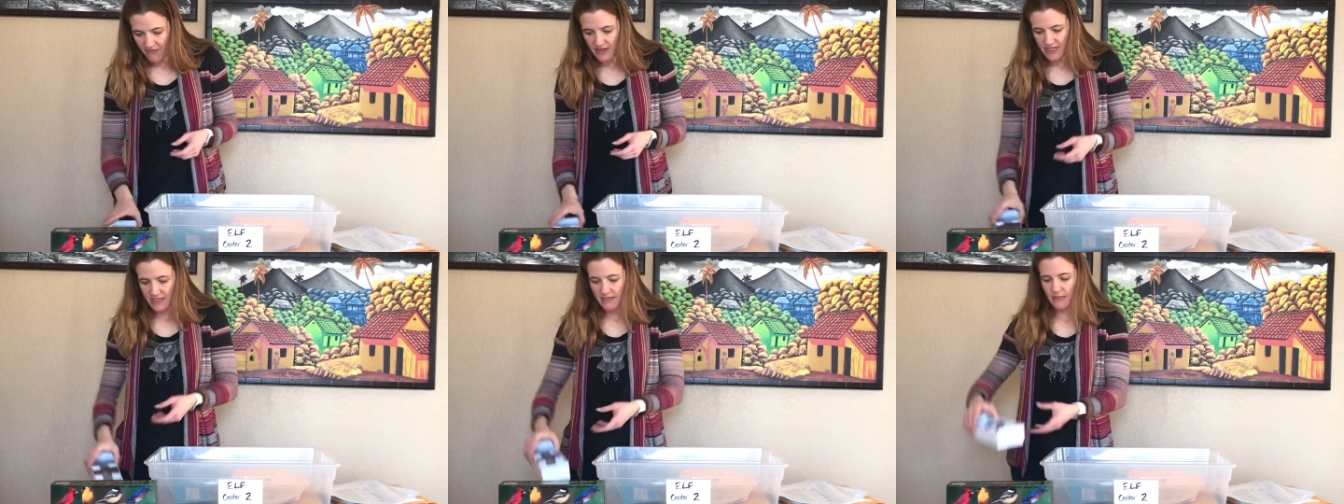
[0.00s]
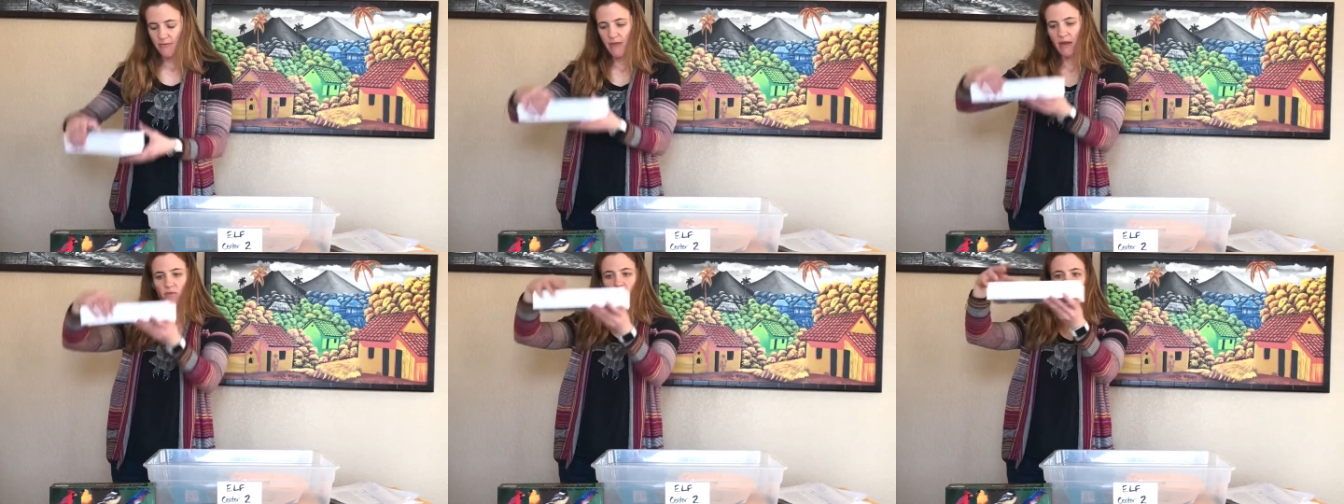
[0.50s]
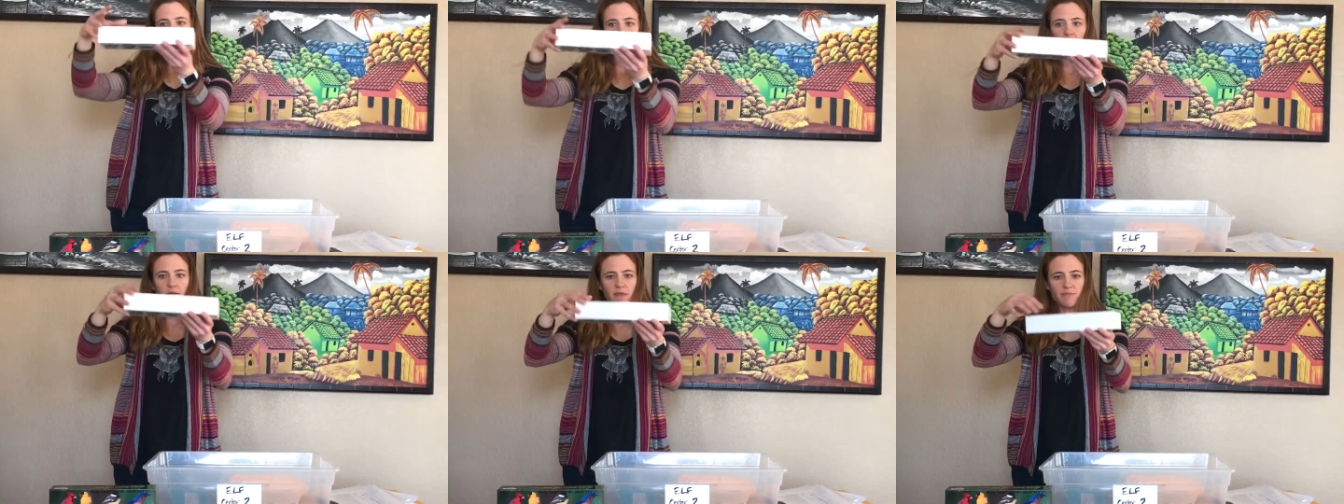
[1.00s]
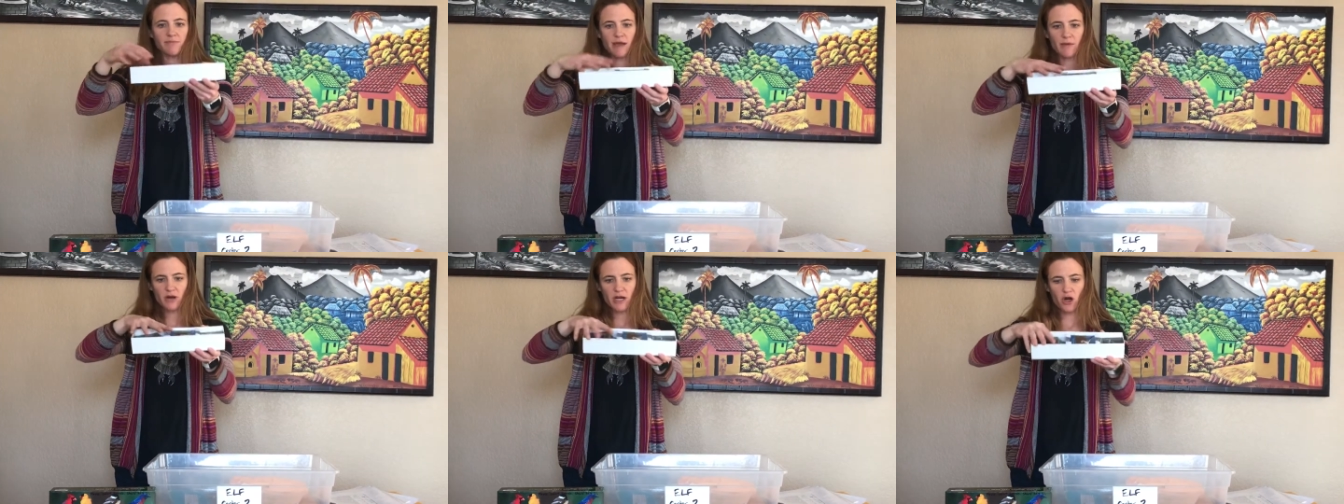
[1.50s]
this memory
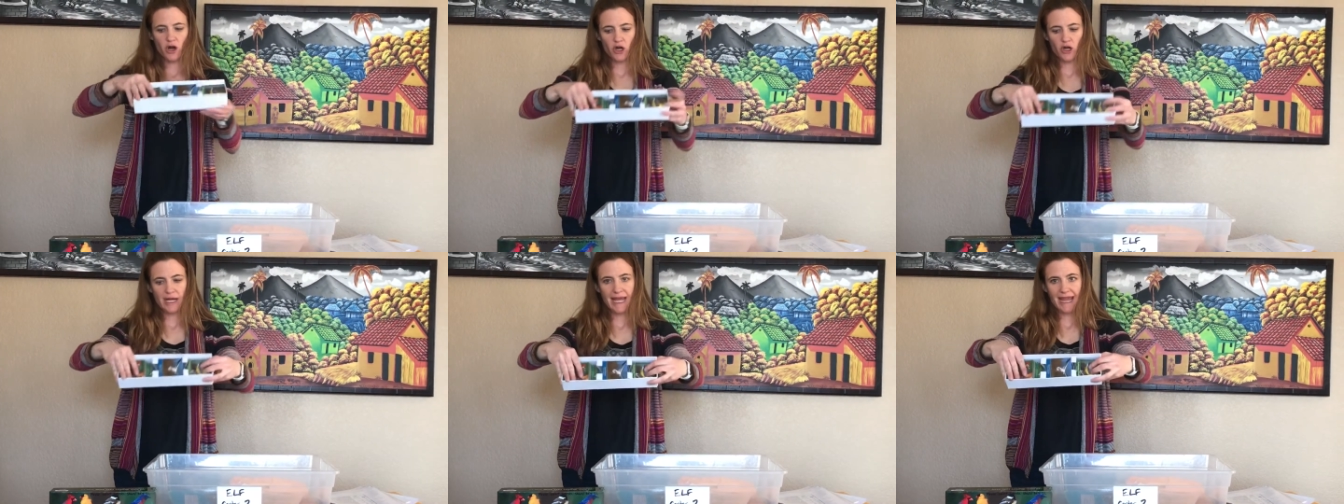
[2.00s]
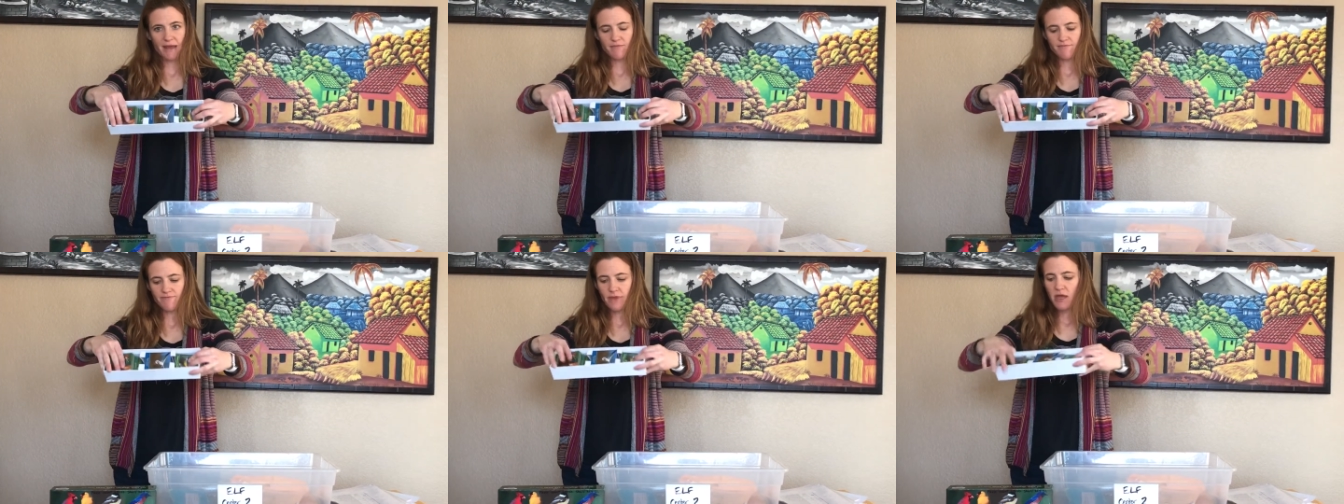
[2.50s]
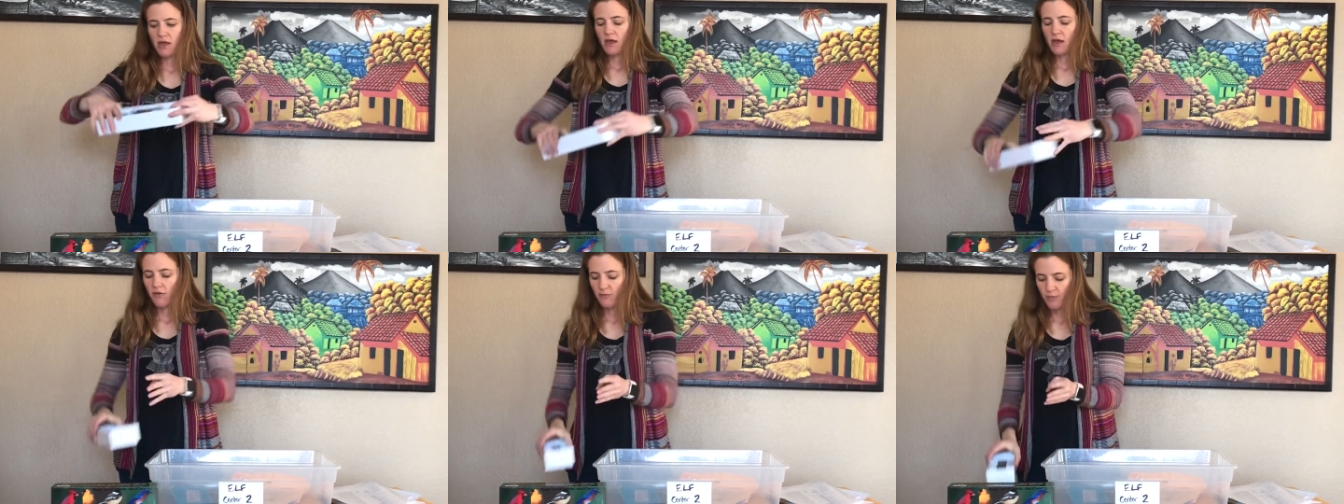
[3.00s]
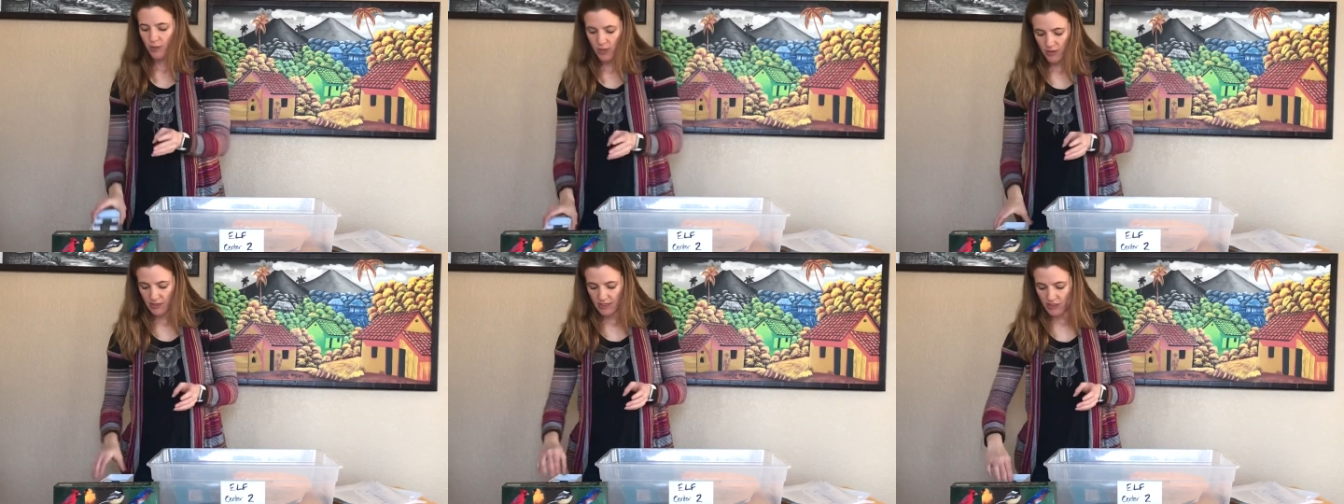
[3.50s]
card game of birds.